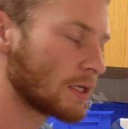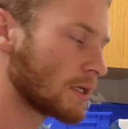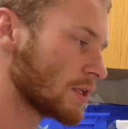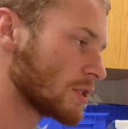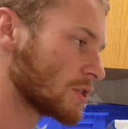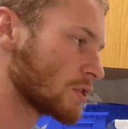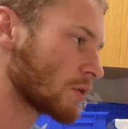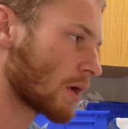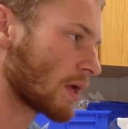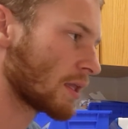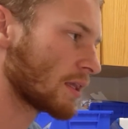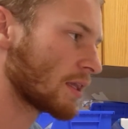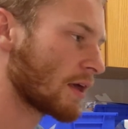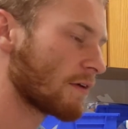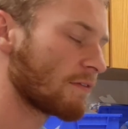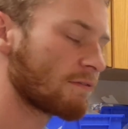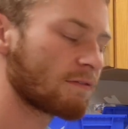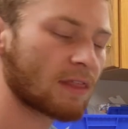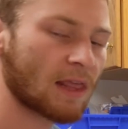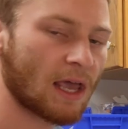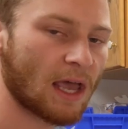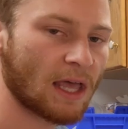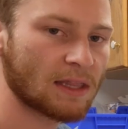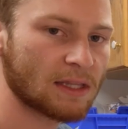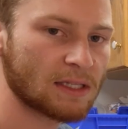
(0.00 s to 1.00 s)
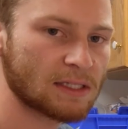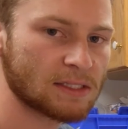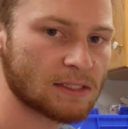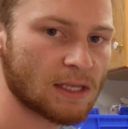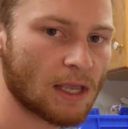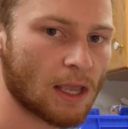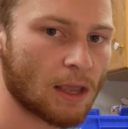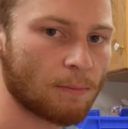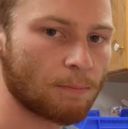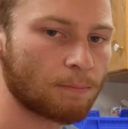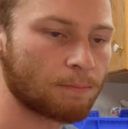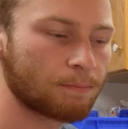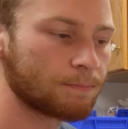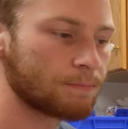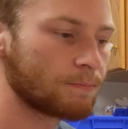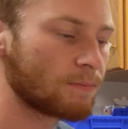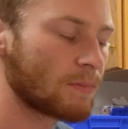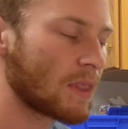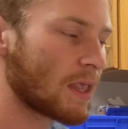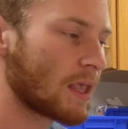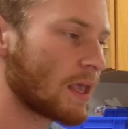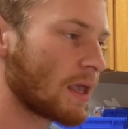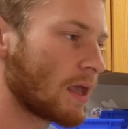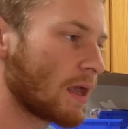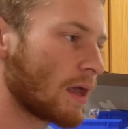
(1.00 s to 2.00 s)
And so I left that the same.
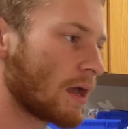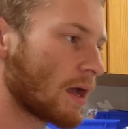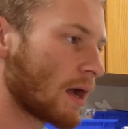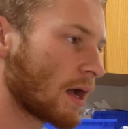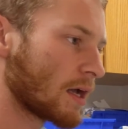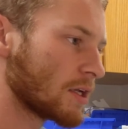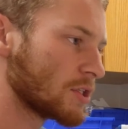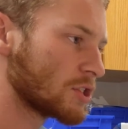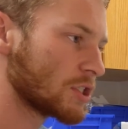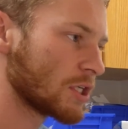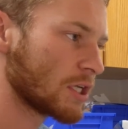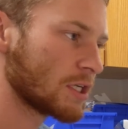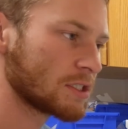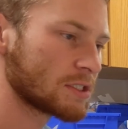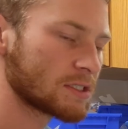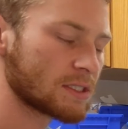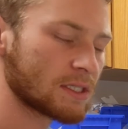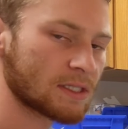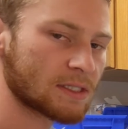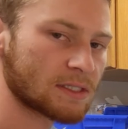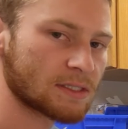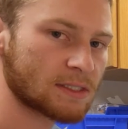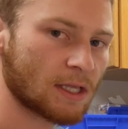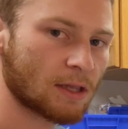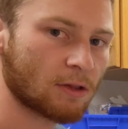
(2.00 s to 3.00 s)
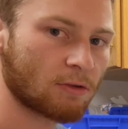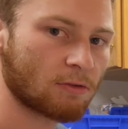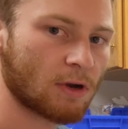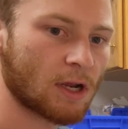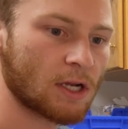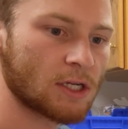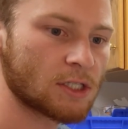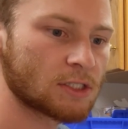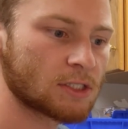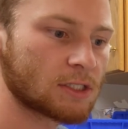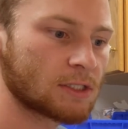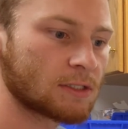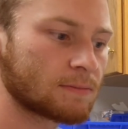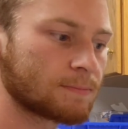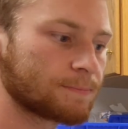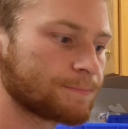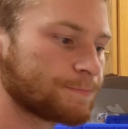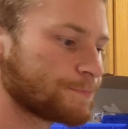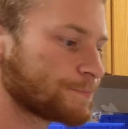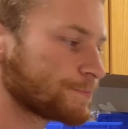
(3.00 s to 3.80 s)
I changed the acceleration,